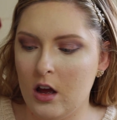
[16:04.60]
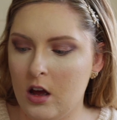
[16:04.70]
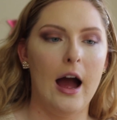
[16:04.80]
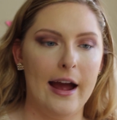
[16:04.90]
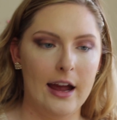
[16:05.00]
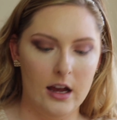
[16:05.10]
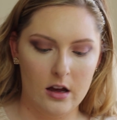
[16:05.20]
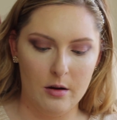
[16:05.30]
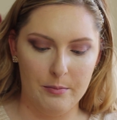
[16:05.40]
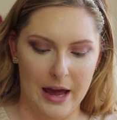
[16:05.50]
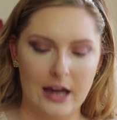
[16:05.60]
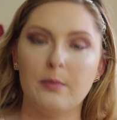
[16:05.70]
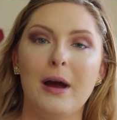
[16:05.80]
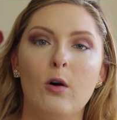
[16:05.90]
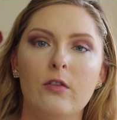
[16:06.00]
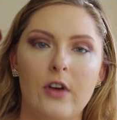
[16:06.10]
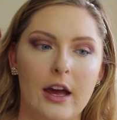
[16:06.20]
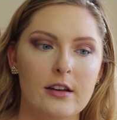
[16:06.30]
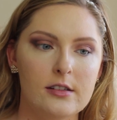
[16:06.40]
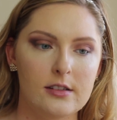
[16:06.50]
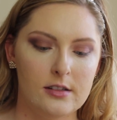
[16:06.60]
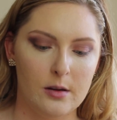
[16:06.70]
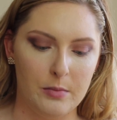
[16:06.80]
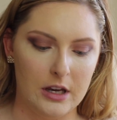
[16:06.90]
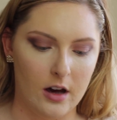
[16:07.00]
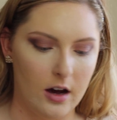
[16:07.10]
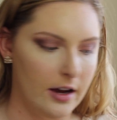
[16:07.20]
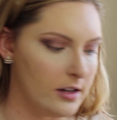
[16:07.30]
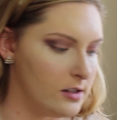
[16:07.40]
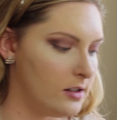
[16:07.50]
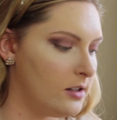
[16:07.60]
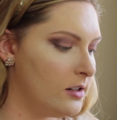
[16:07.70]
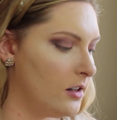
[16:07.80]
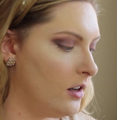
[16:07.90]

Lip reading: I bake my whole face because